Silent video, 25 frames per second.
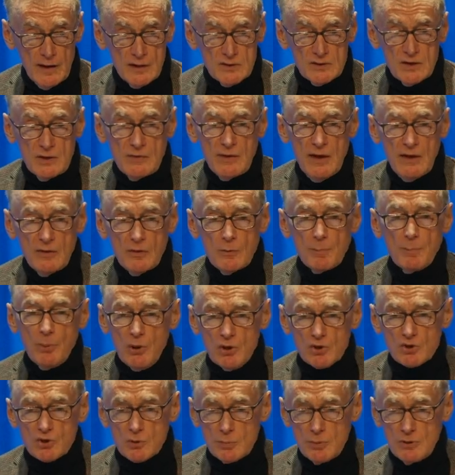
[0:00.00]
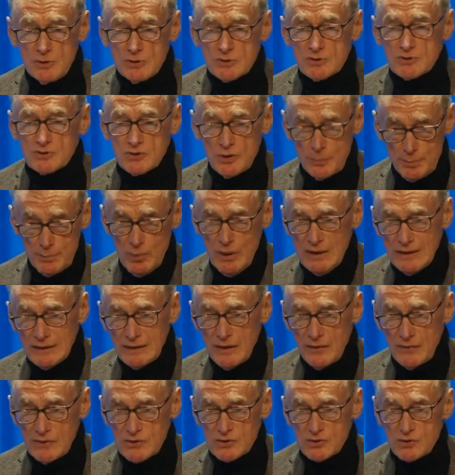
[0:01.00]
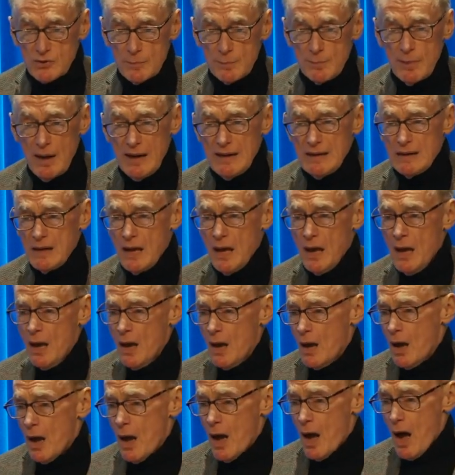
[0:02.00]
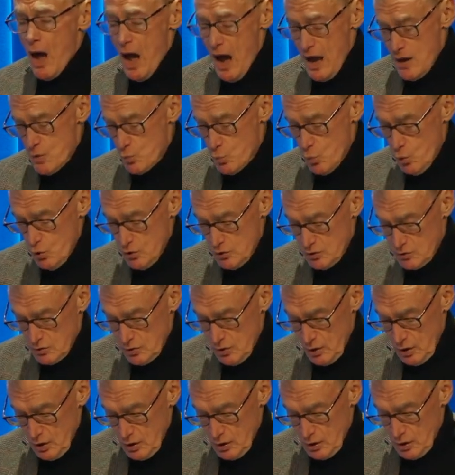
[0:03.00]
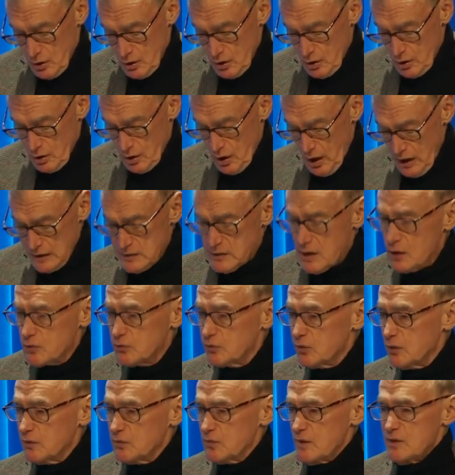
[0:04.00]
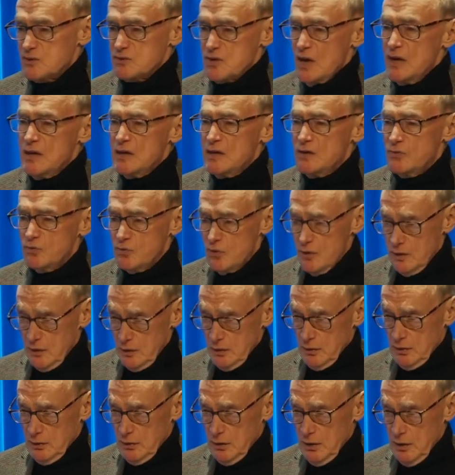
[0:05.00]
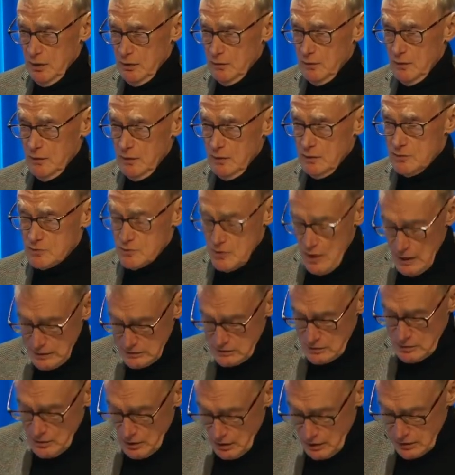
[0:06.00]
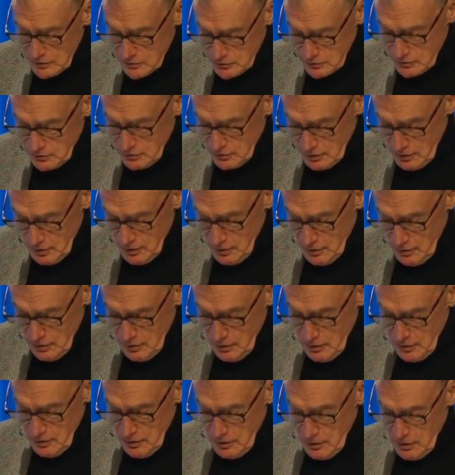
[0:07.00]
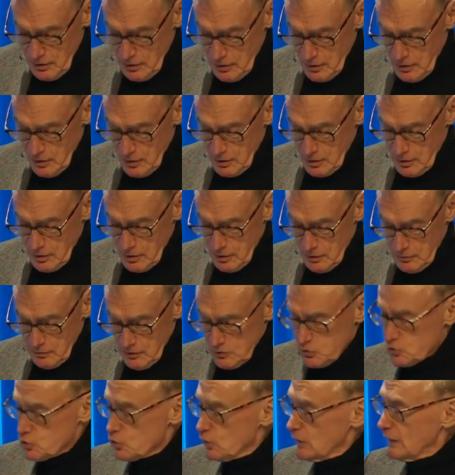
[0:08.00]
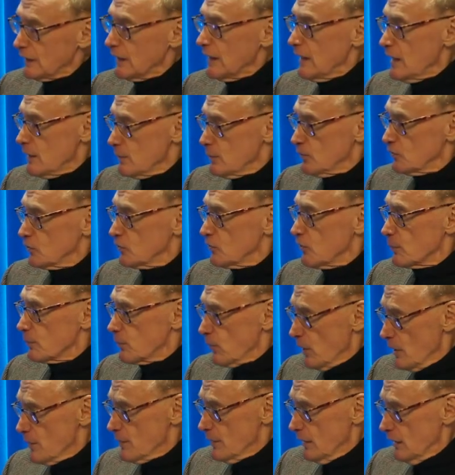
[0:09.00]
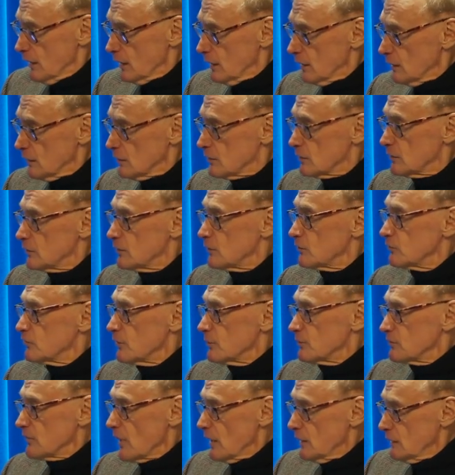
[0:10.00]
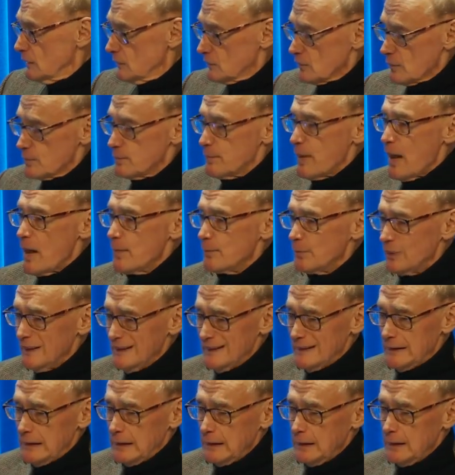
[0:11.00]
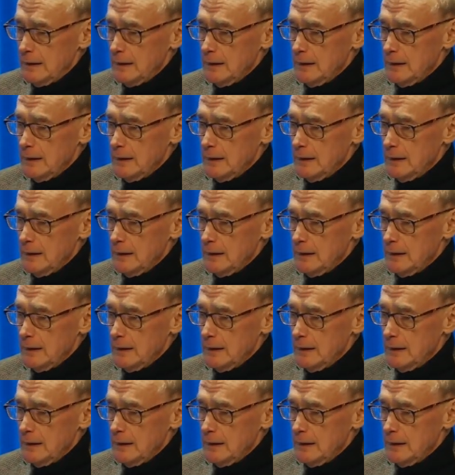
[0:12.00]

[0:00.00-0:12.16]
So they're the principles to bring to this debate. I would, I don't think there's anything in the zeitgeist that should inhibit the Premier from taking the public